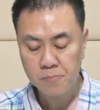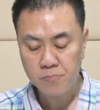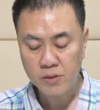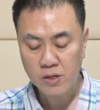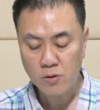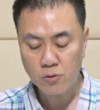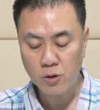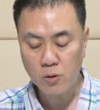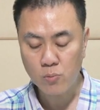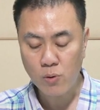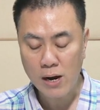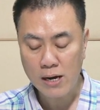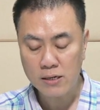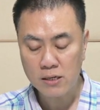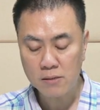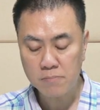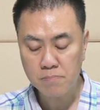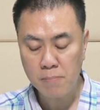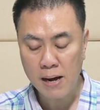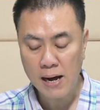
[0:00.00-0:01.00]

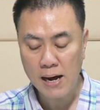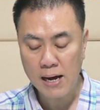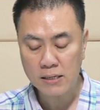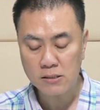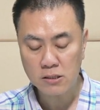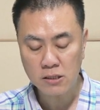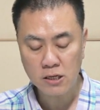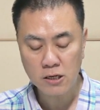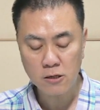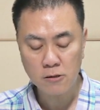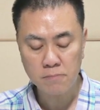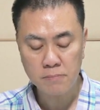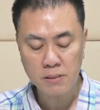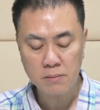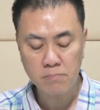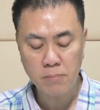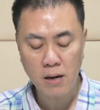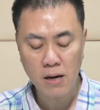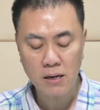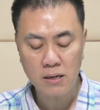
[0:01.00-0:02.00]
required by the human
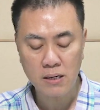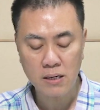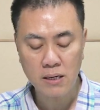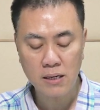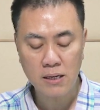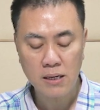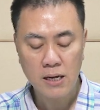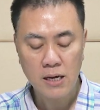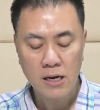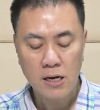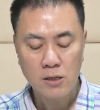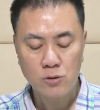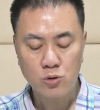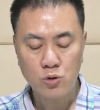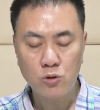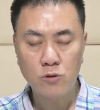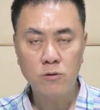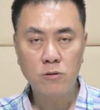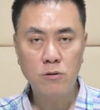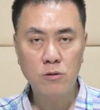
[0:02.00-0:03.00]
body
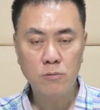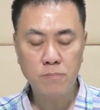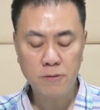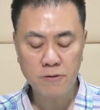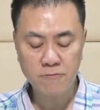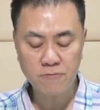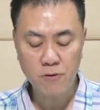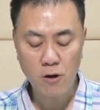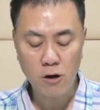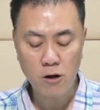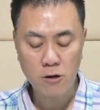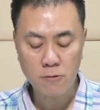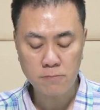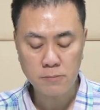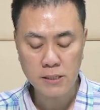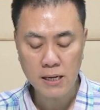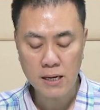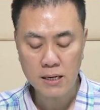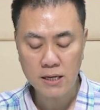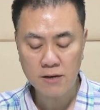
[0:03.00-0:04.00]
to perform
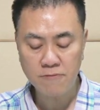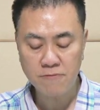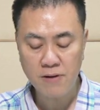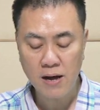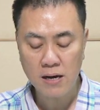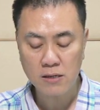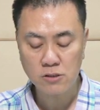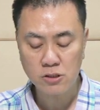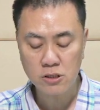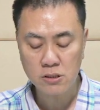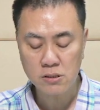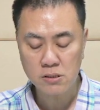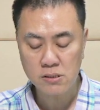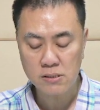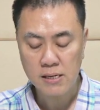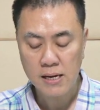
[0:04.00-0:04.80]
daily functions,